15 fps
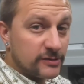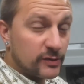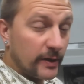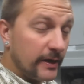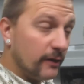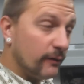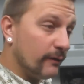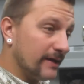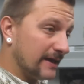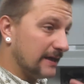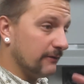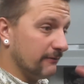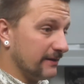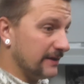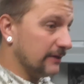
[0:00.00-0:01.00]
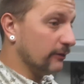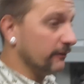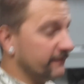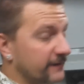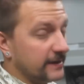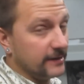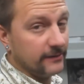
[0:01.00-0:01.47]
So I don't want to get rid of the
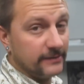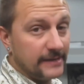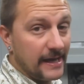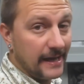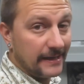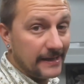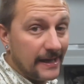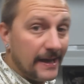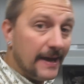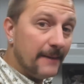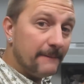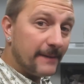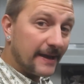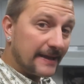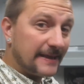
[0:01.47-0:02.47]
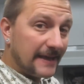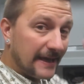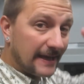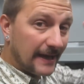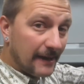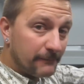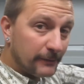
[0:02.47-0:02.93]
old video yet, but I
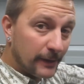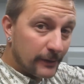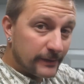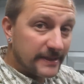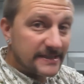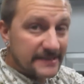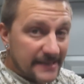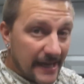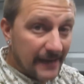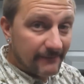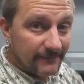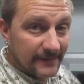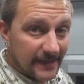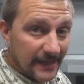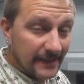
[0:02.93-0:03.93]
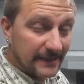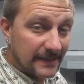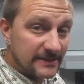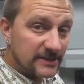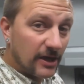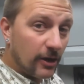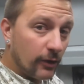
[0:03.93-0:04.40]
can't upload the same thing
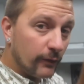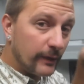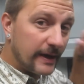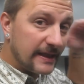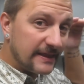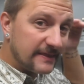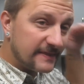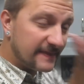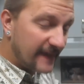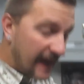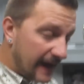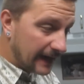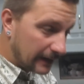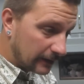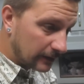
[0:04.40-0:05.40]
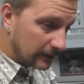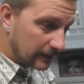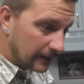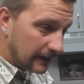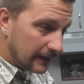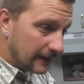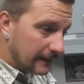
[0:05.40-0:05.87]
that's already
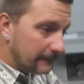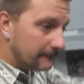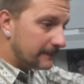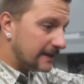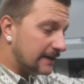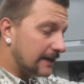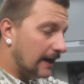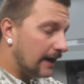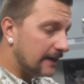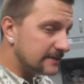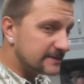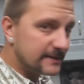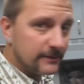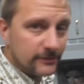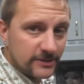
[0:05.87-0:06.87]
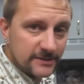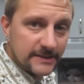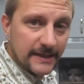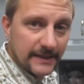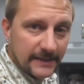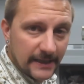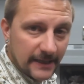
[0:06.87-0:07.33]
there because it'll just
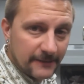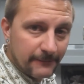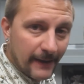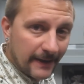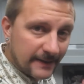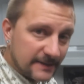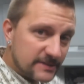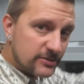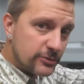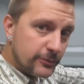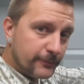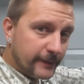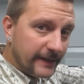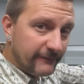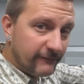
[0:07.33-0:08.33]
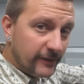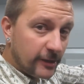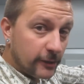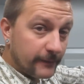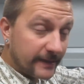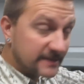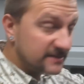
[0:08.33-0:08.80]
get kicked back as a duplicate
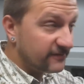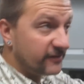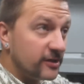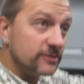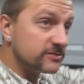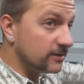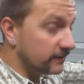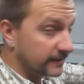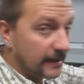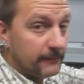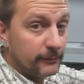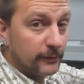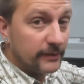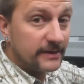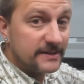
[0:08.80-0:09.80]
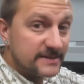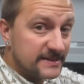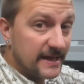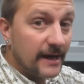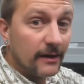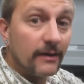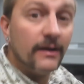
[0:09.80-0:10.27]
video because the video's already uploaded. It's
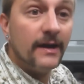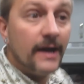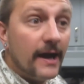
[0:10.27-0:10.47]
there.